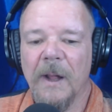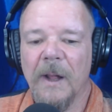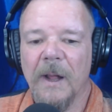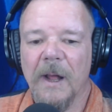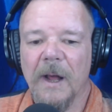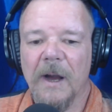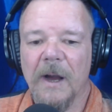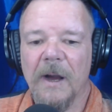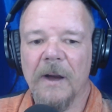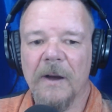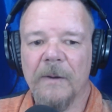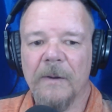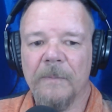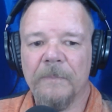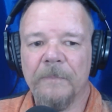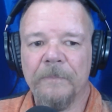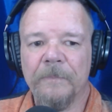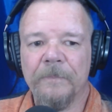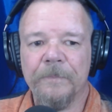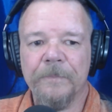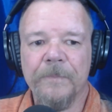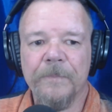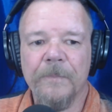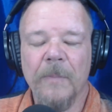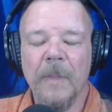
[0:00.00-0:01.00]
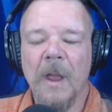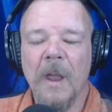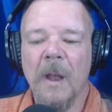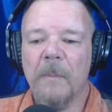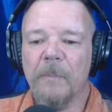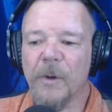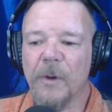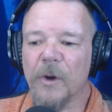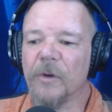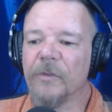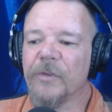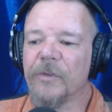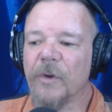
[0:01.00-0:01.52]

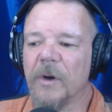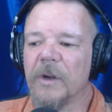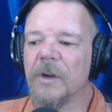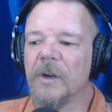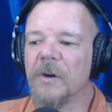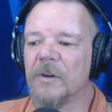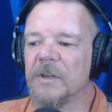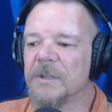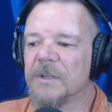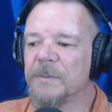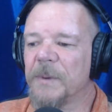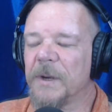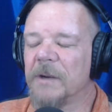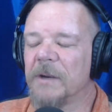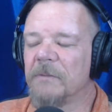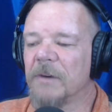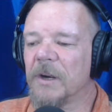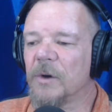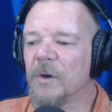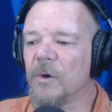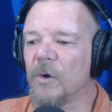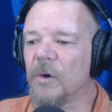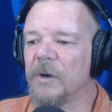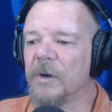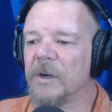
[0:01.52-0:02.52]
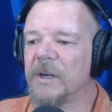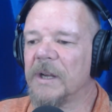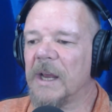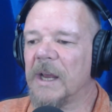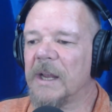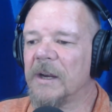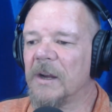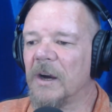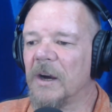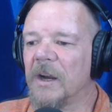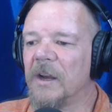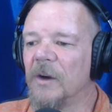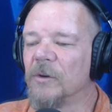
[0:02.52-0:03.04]
But also I know it's being recorded,
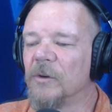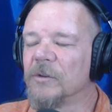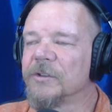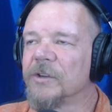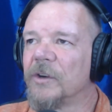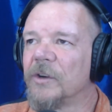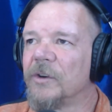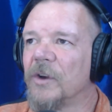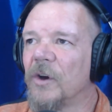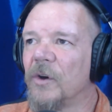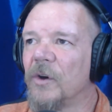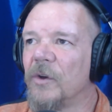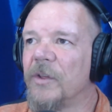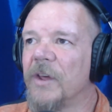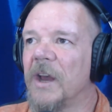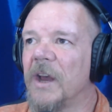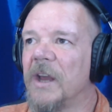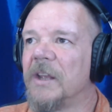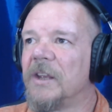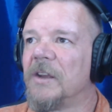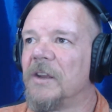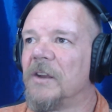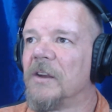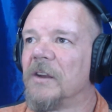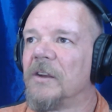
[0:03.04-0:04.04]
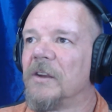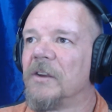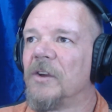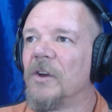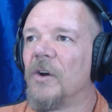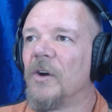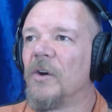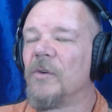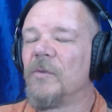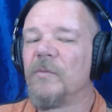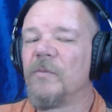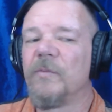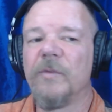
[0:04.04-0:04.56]
and I also know that
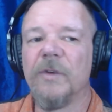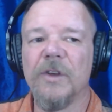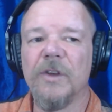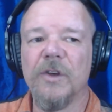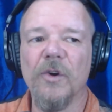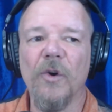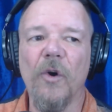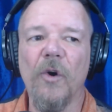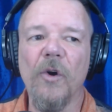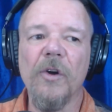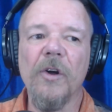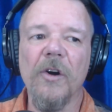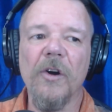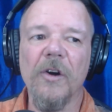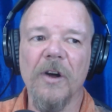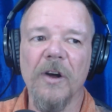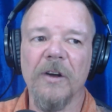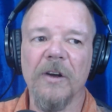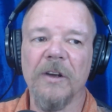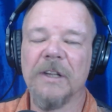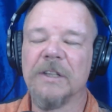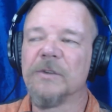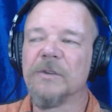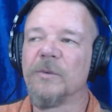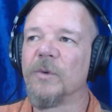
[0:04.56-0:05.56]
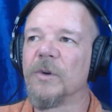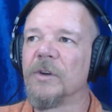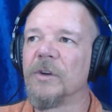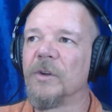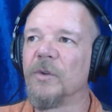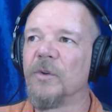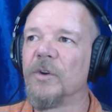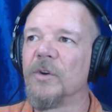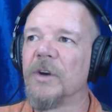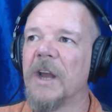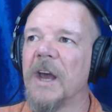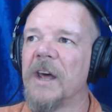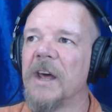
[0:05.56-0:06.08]
you're not going to want to
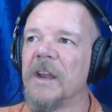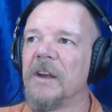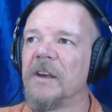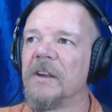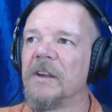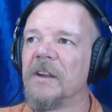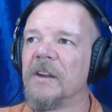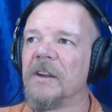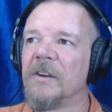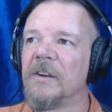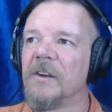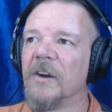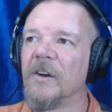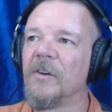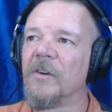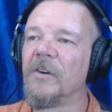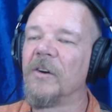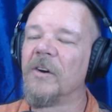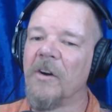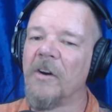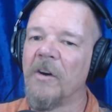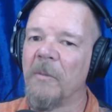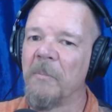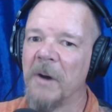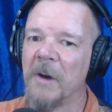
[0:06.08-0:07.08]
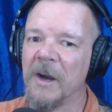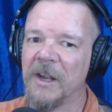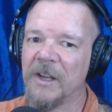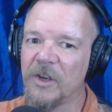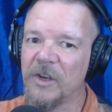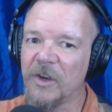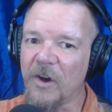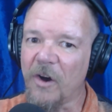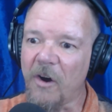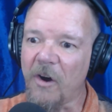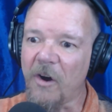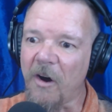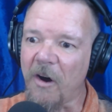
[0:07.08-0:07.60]
look at it and go, oh my
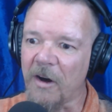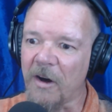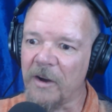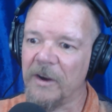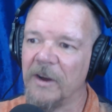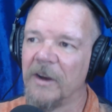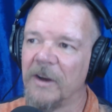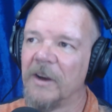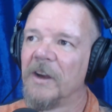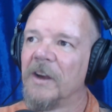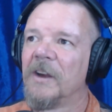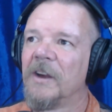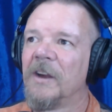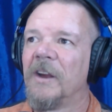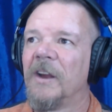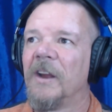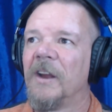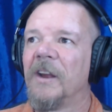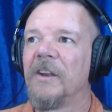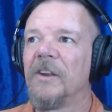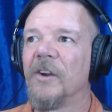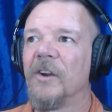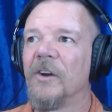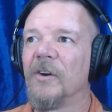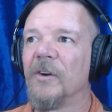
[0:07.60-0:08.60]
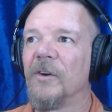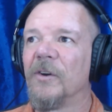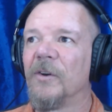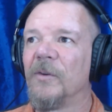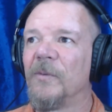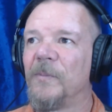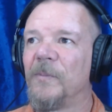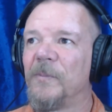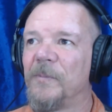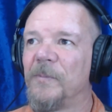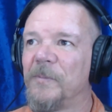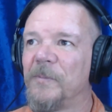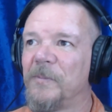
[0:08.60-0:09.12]
God,
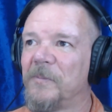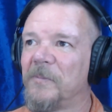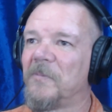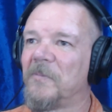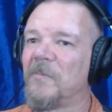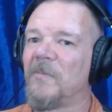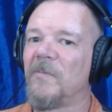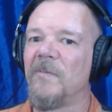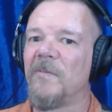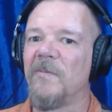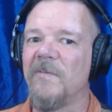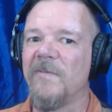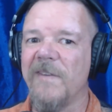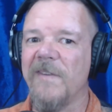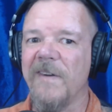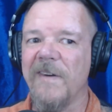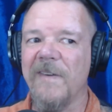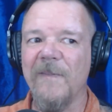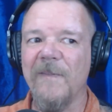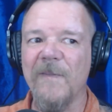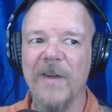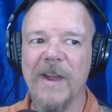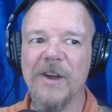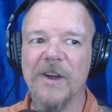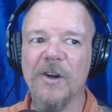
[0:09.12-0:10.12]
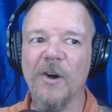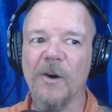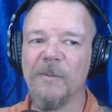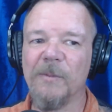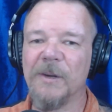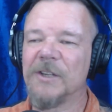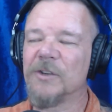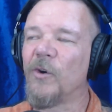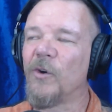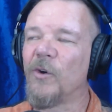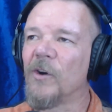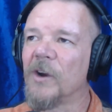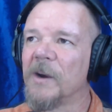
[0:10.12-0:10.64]
he got
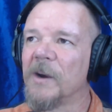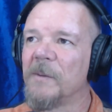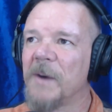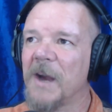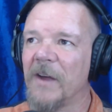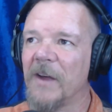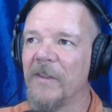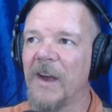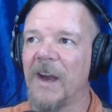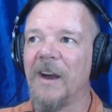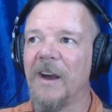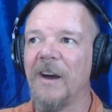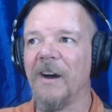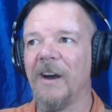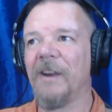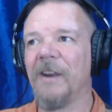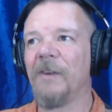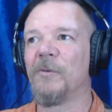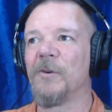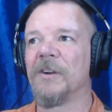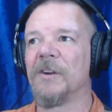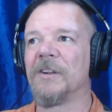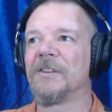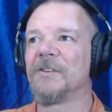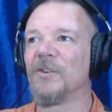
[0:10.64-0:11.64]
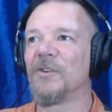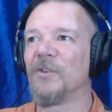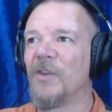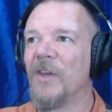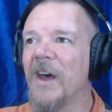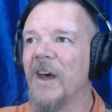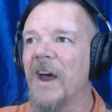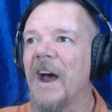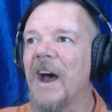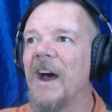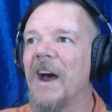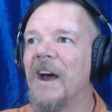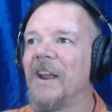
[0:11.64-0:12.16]
me talking about that. I don't want to do
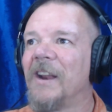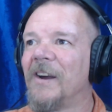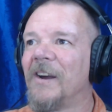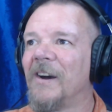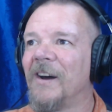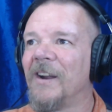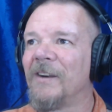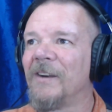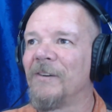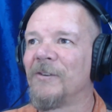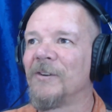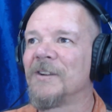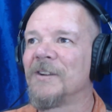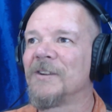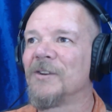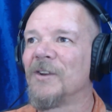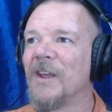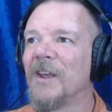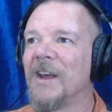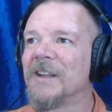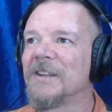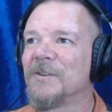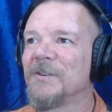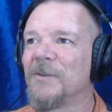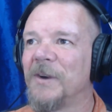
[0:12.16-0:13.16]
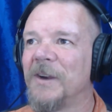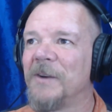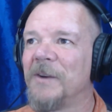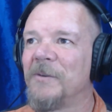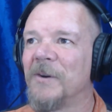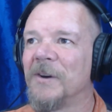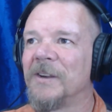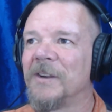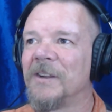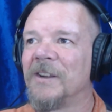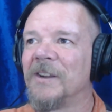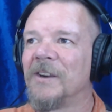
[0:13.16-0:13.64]
that. I don't want to do that to anyone.